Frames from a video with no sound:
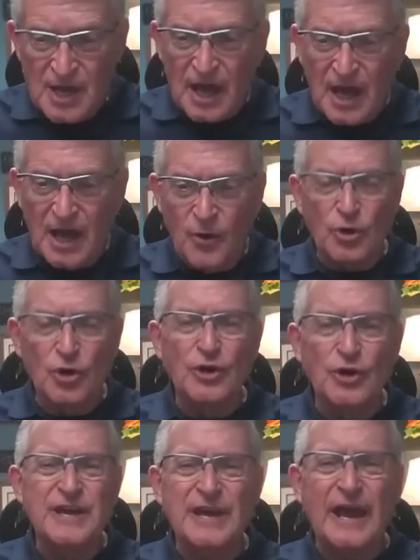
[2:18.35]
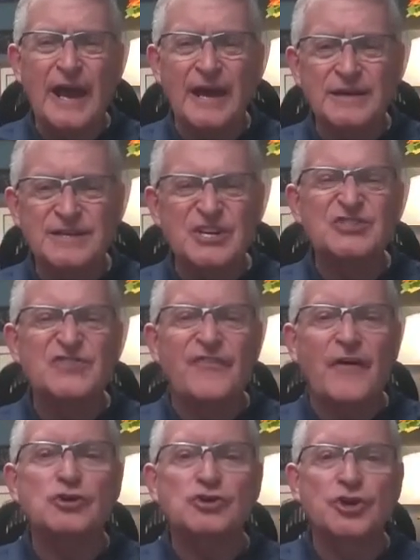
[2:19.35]
We're looking at
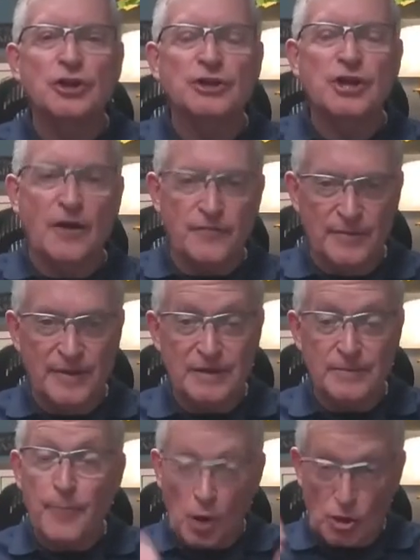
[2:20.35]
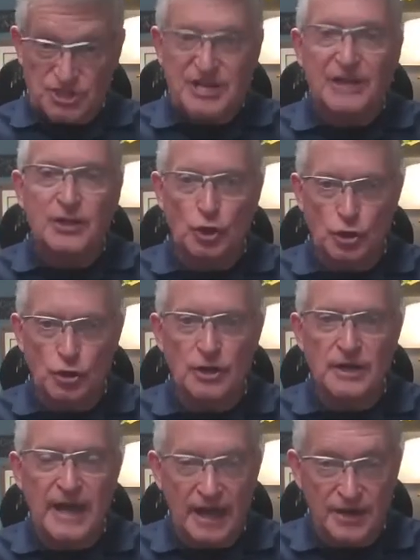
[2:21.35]
dysfunctional government,
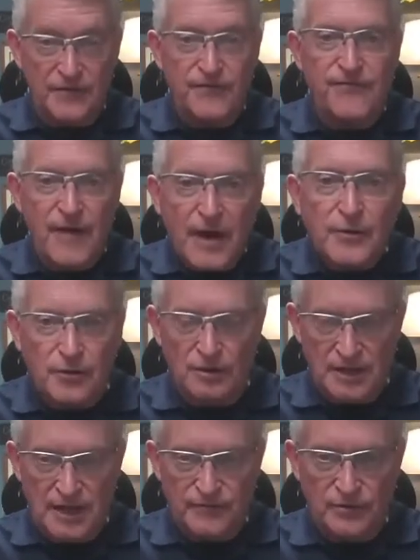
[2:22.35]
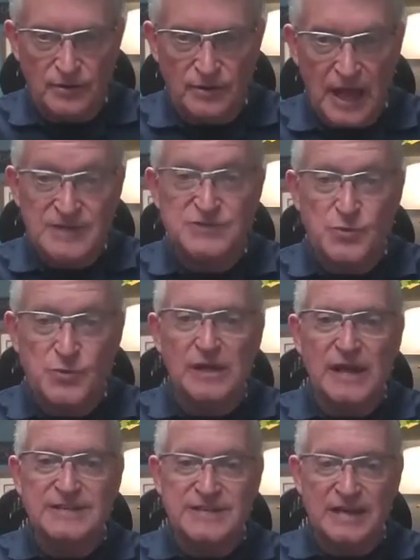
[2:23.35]
particularly at a federal level, as well
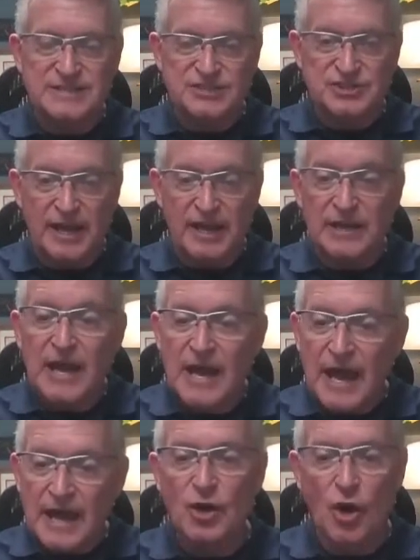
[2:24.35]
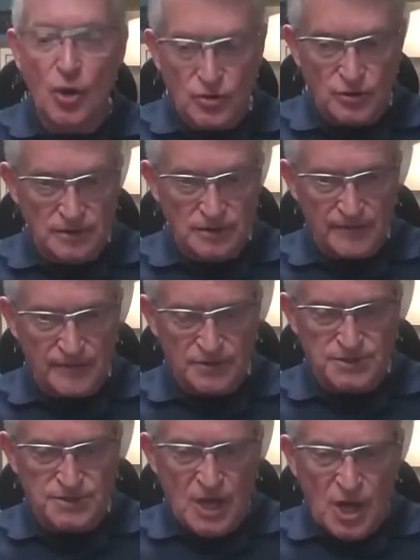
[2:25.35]
as at state and local
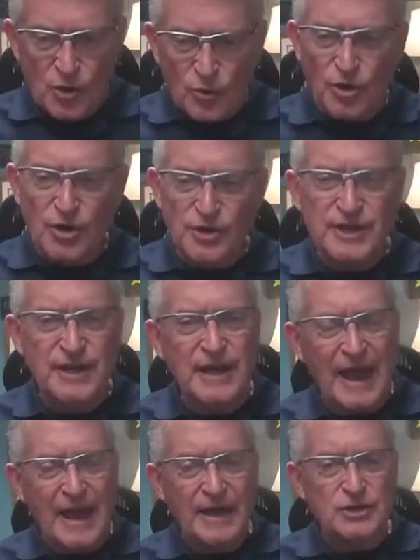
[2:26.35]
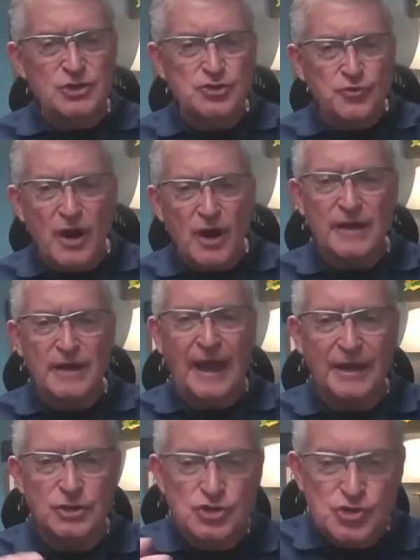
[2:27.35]
levels. We're looking at drug
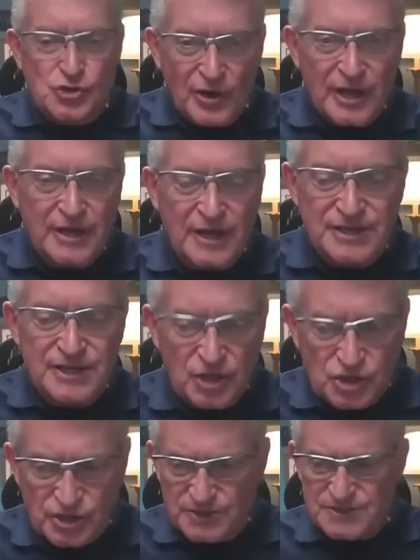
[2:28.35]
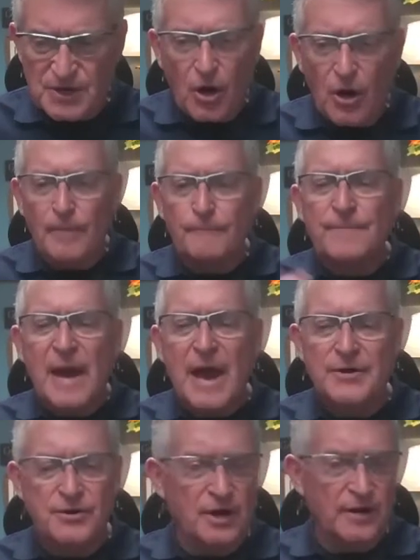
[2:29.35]
and drink addictions, all
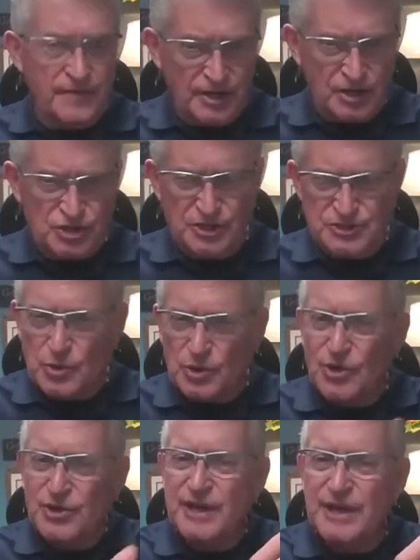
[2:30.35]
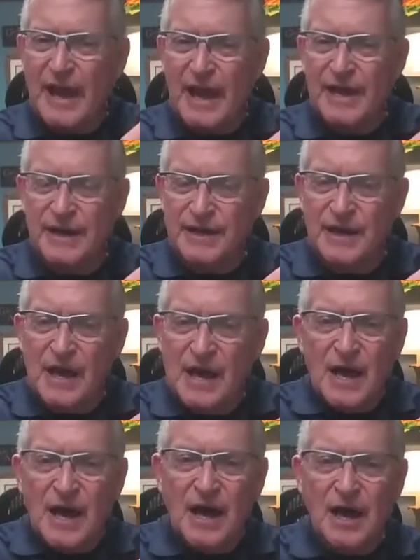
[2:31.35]
manner of addictions. We're looking at an
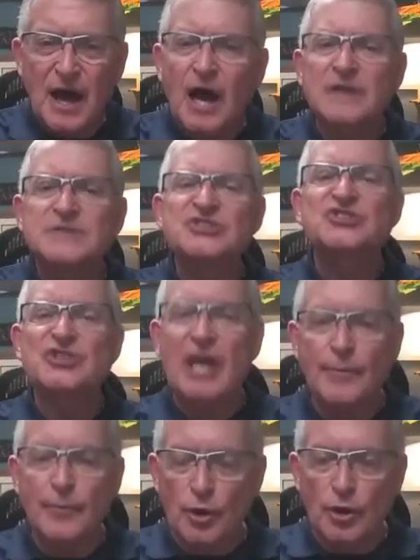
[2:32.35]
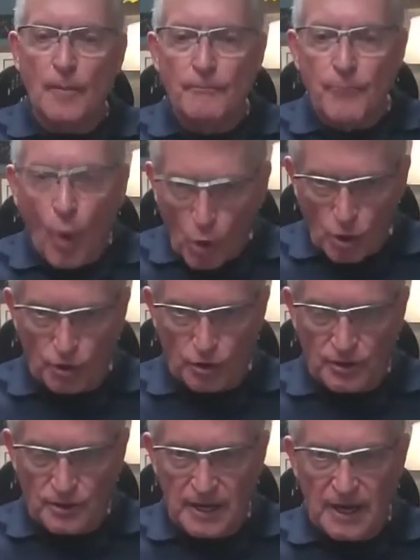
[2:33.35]
unstable
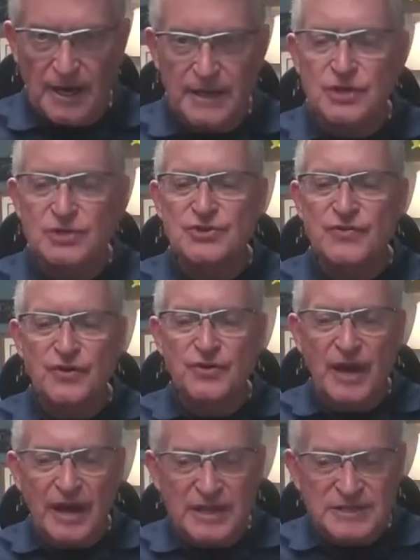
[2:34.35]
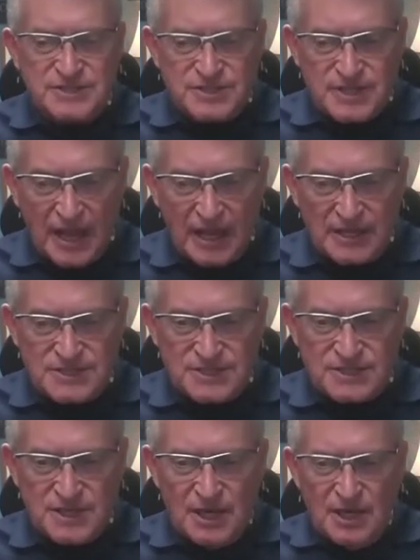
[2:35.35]
border into the United
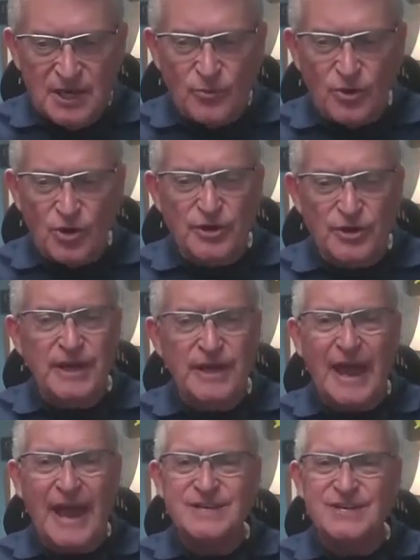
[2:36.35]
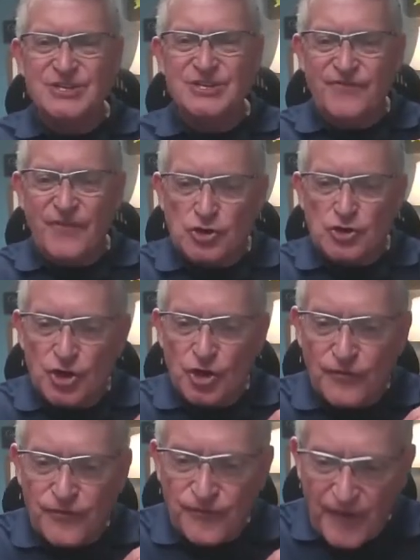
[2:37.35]
States. We're looking at
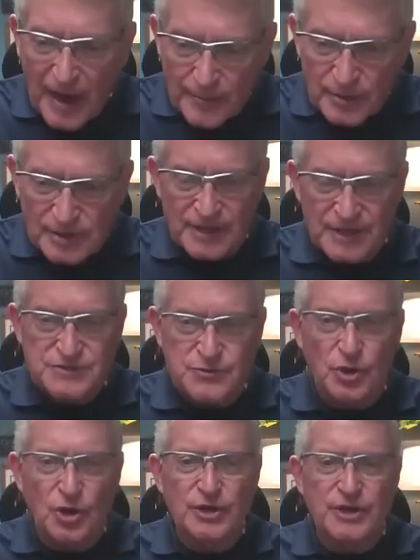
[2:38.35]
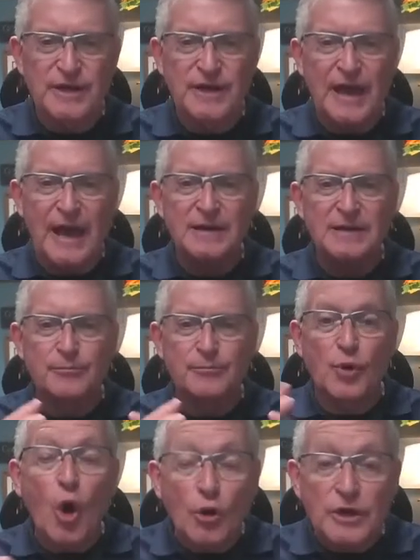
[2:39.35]
dysfunctional families. We're looking at
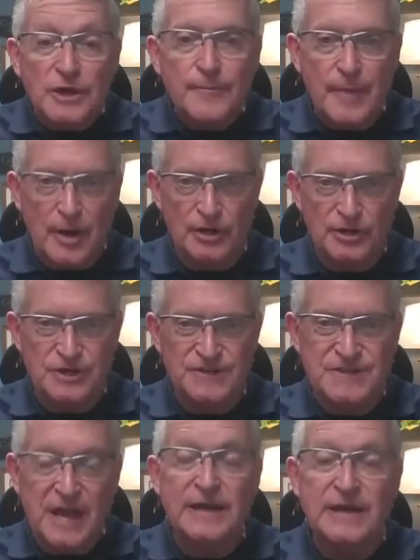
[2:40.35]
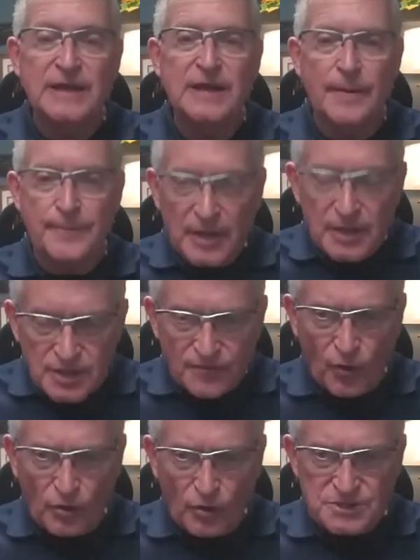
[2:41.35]
broken marriages ending up in
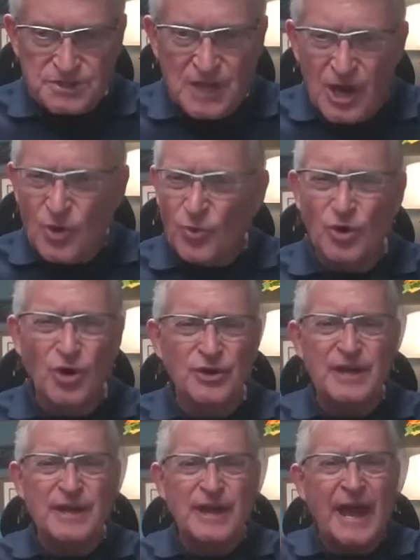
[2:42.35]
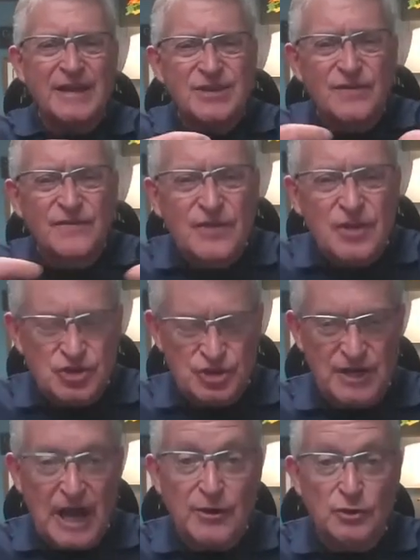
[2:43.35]
divorce. We're looking at division,
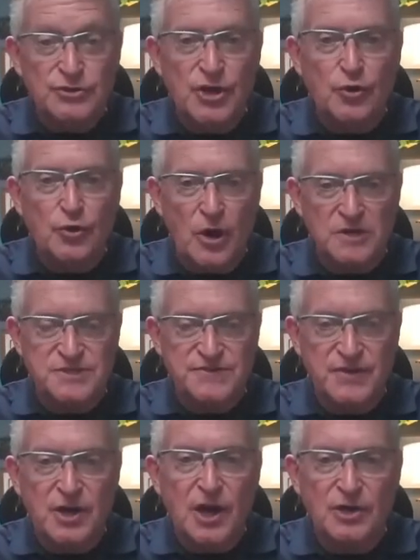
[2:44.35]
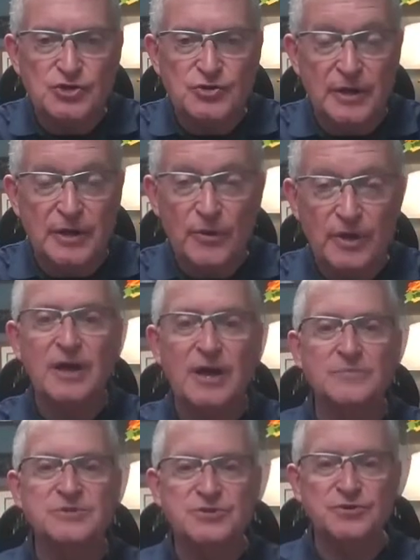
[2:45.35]
not only across the country when it
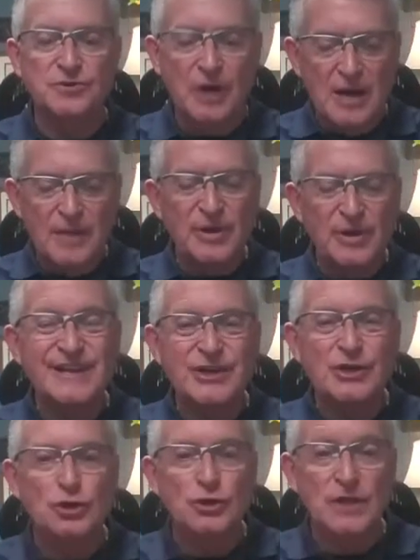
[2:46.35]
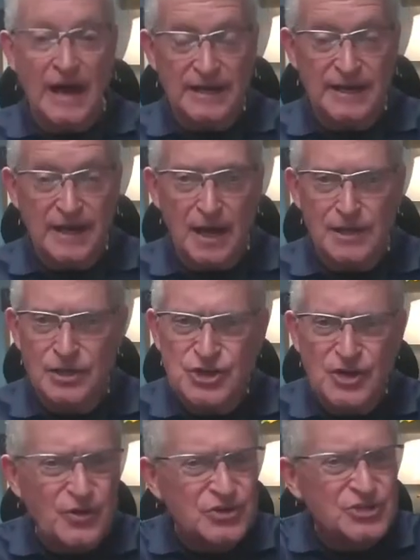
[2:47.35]
comes to political ideology,
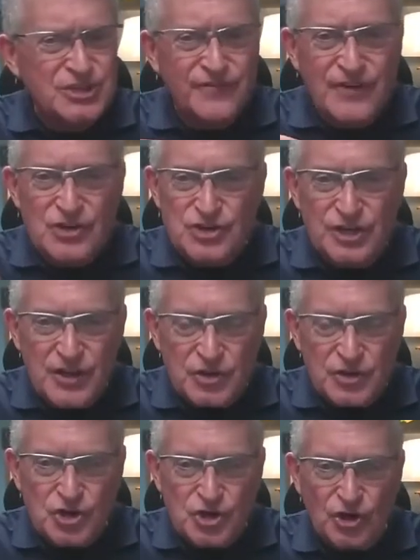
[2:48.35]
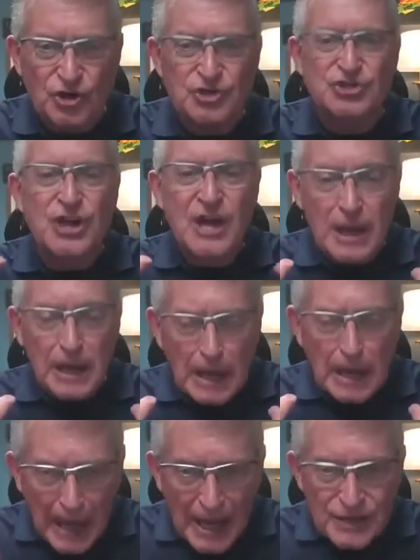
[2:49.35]
there's division in the church.
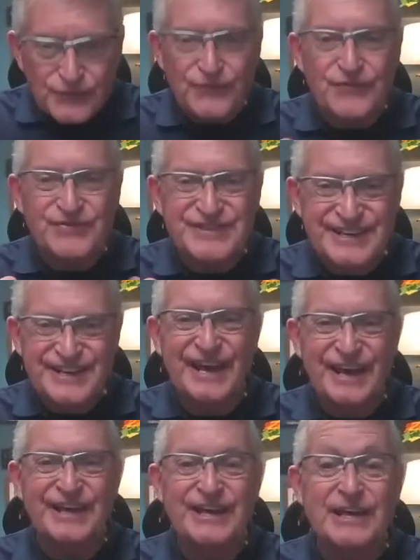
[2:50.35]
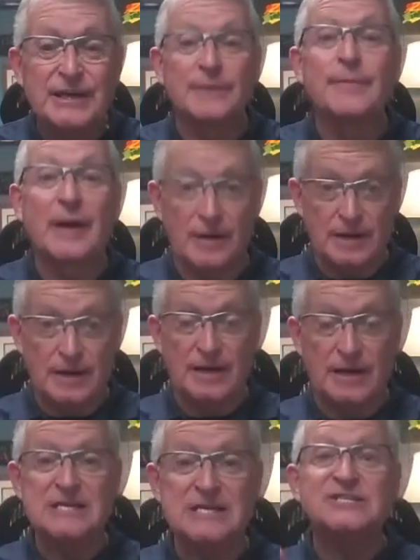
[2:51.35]
Life today in
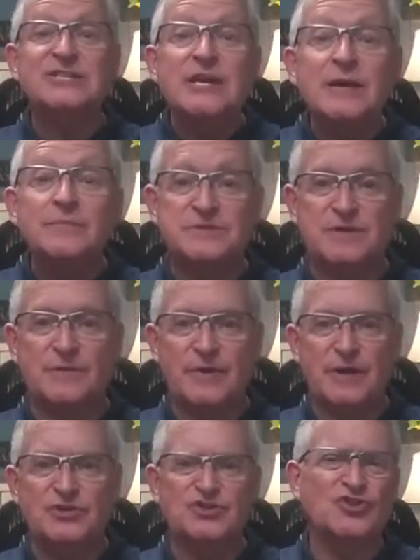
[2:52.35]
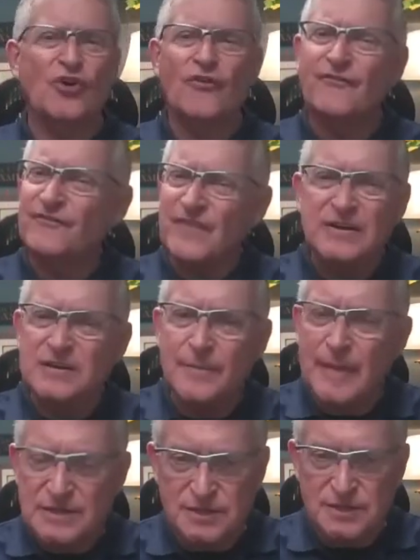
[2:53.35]
America seems to be so
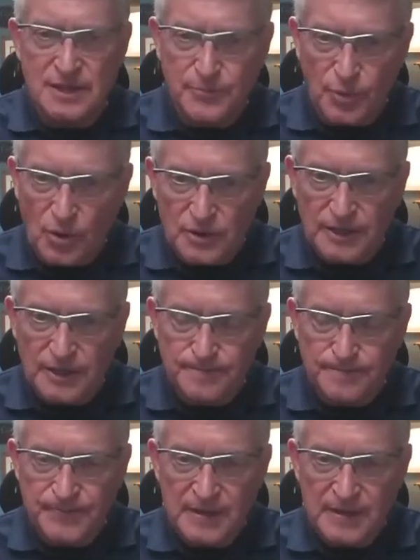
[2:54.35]
fundamentally broken.